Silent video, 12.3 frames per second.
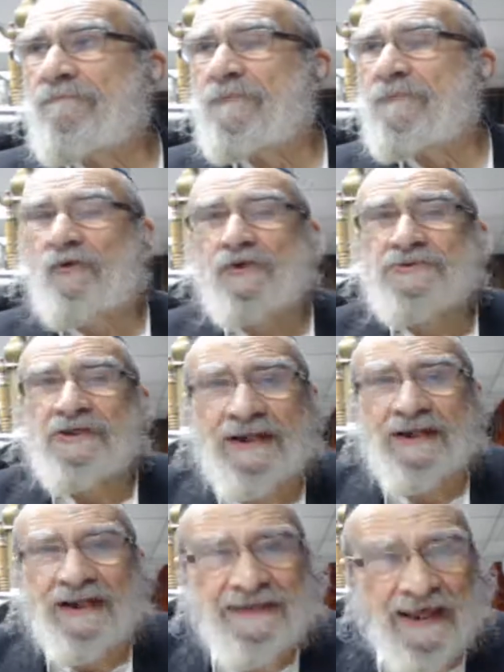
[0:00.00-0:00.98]
Because you
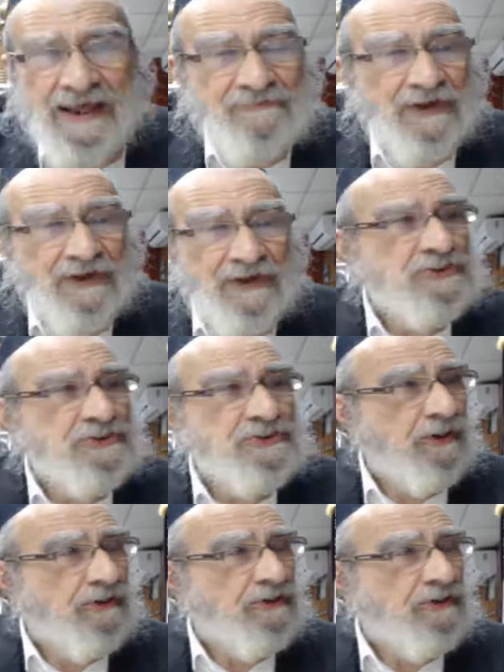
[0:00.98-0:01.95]
cannot have
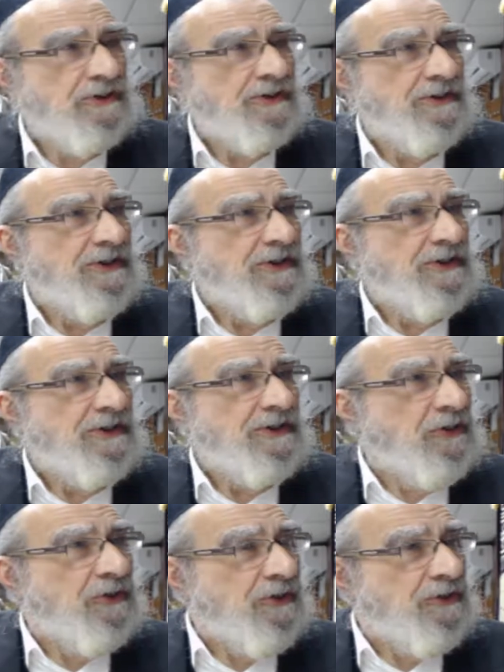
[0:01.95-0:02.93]
hasaga
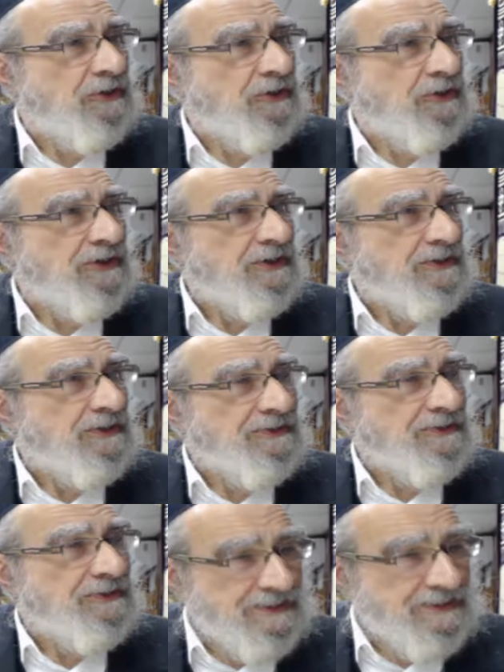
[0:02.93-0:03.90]
in oil
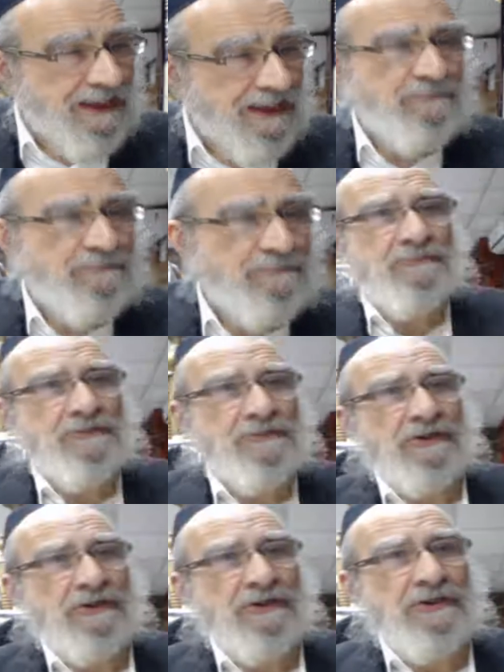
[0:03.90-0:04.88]
that is not mislavish
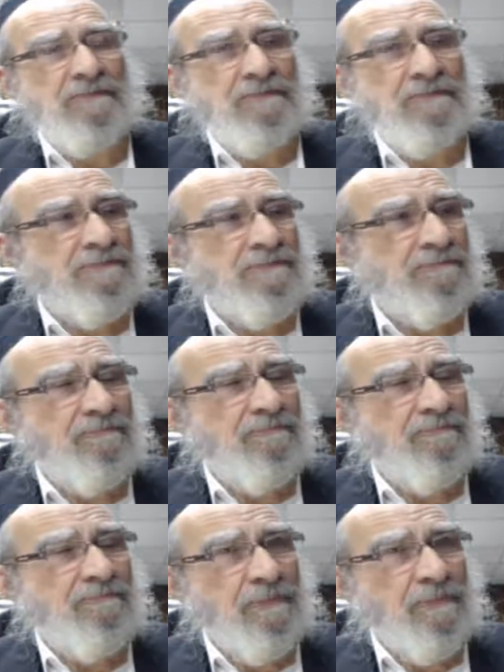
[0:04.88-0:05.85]
came.
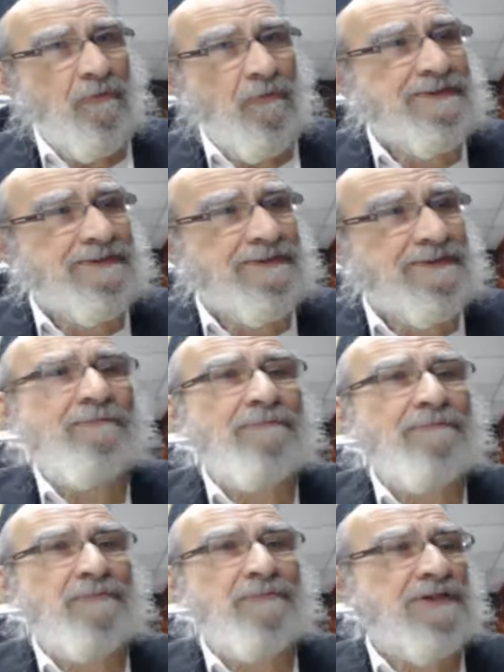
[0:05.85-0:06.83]
Well, it
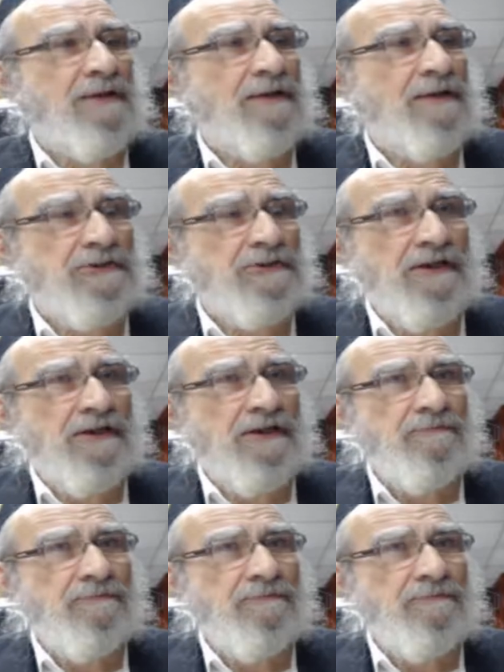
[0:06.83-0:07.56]
cannot be mislavish and came.